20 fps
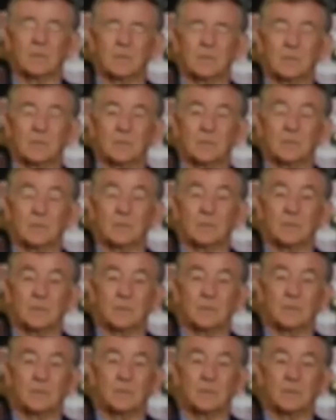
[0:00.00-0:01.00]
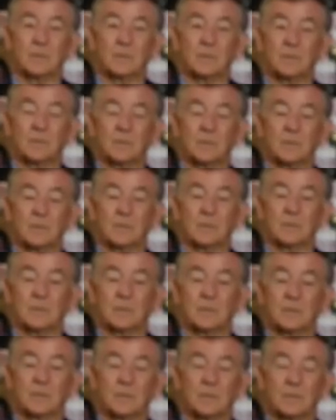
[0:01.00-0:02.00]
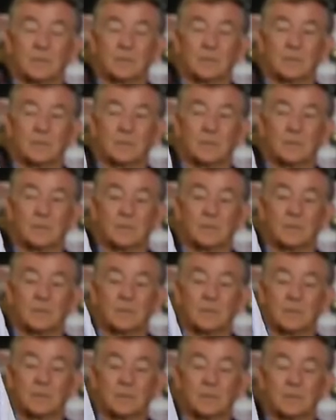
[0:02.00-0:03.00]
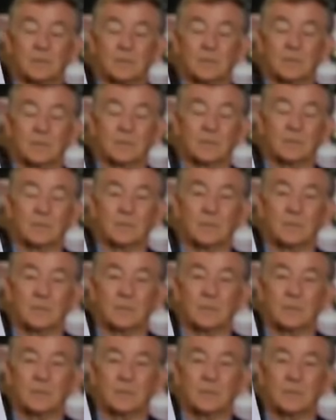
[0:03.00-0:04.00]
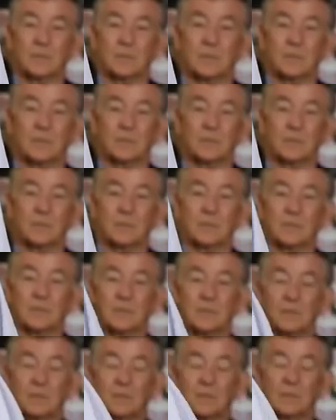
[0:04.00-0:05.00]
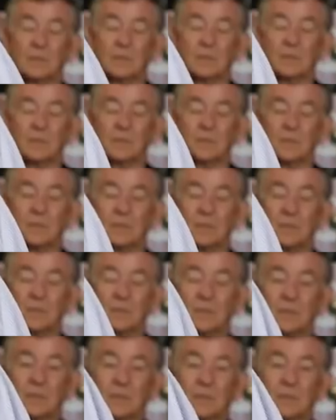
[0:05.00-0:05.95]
(not speaking)